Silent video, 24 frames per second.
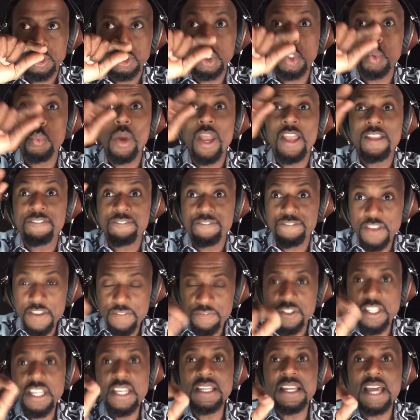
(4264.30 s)
she'll wait
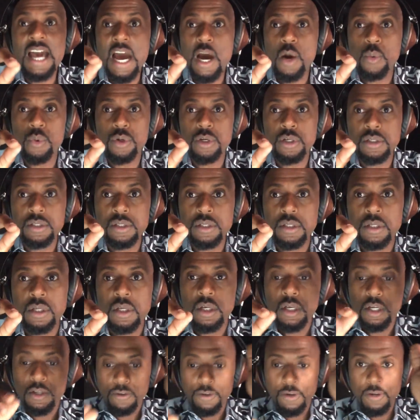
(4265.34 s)
15 hours
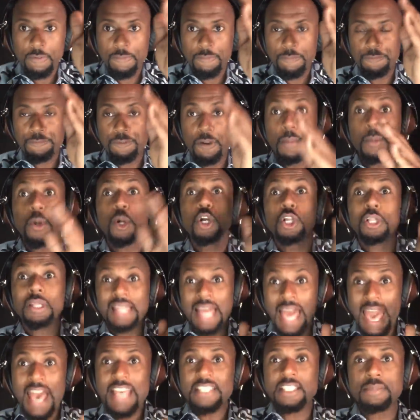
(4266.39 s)
from her
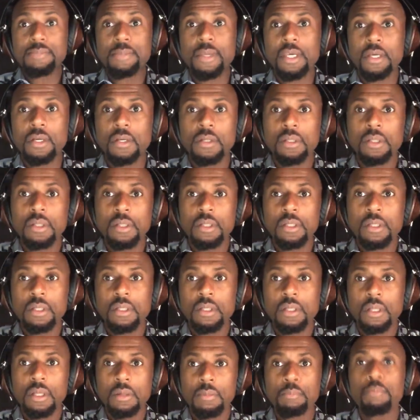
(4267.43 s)
last meal
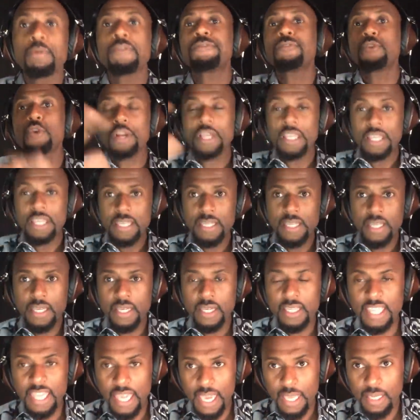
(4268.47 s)
before eating
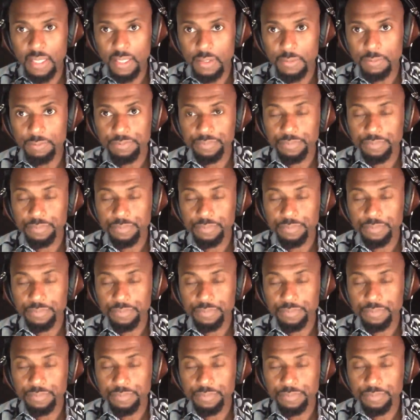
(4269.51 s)
again.